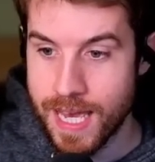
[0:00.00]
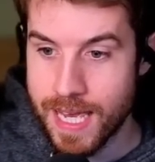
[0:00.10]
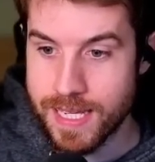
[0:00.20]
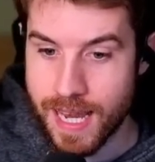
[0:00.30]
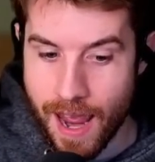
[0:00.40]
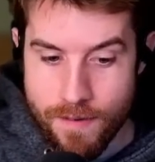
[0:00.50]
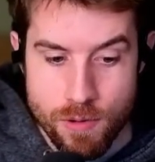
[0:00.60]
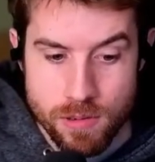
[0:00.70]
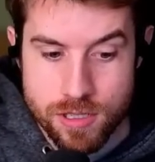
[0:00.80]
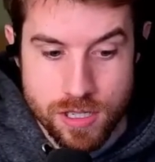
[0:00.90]
is
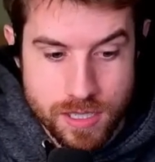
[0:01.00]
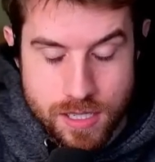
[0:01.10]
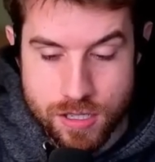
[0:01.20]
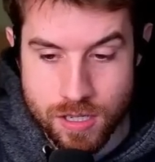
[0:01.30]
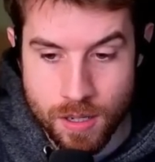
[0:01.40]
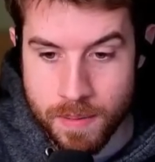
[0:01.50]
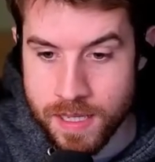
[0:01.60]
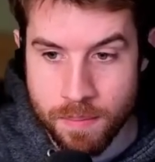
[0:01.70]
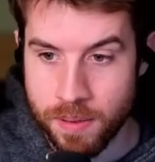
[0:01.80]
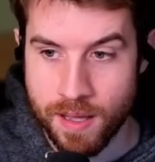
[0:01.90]
everyone's just assuming
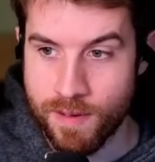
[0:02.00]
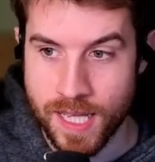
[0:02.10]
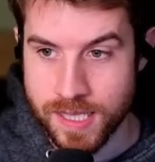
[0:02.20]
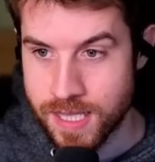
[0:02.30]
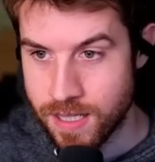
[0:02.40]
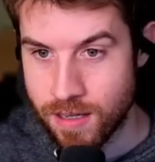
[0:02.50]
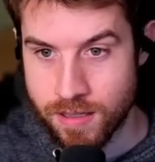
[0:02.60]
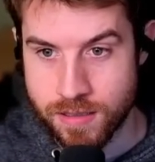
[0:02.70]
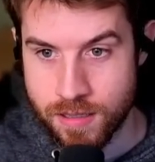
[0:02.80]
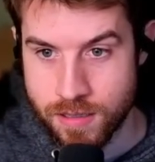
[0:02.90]
you play Valentina
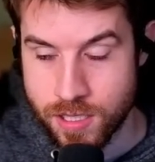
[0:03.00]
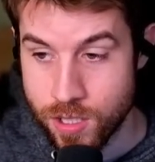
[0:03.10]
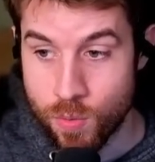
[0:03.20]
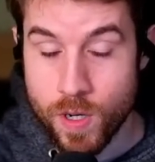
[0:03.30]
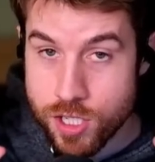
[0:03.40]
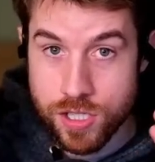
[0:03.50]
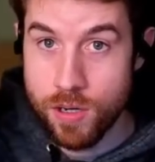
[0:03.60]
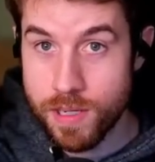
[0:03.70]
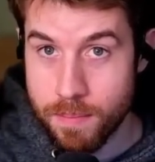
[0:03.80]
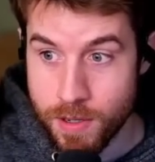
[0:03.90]
on turn 2, which,
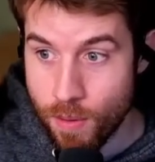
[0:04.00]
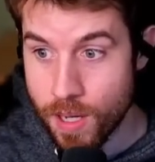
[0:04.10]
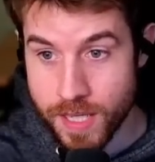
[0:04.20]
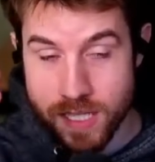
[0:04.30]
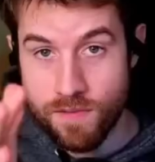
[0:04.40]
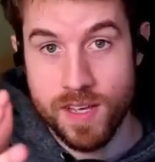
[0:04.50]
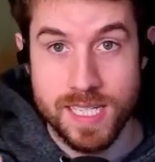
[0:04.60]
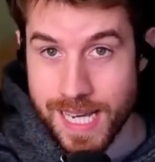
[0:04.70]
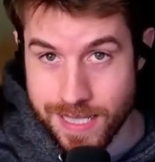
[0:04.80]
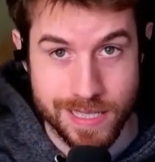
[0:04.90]
don't get me wrong, that's a
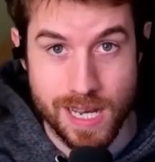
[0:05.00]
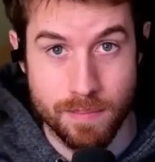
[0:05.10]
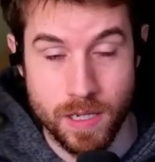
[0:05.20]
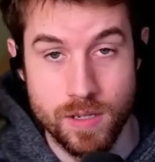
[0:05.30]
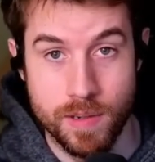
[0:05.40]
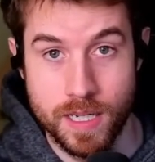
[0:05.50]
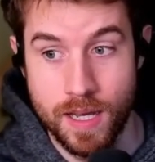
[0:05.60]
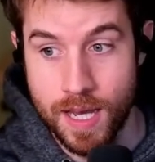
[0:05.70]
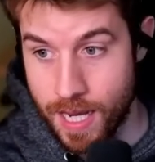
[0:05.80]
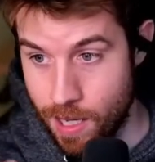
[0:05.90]
fantastic time to do it.
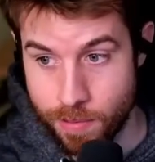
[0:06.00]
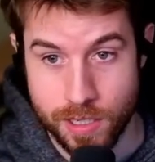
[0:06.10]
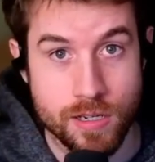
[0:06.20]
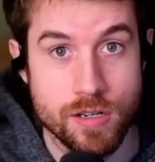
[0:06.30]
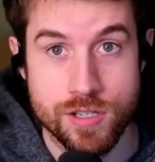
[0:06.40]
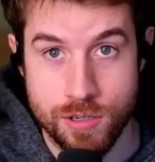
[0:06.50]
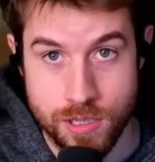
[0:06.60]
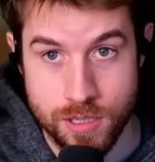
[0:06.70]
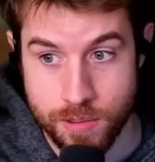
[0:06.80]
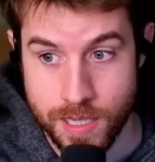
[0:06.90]
And I would encourage you
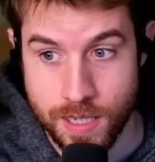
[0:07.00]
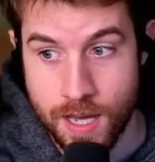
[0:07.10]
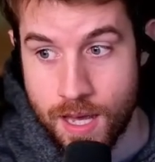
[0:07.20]
to do it.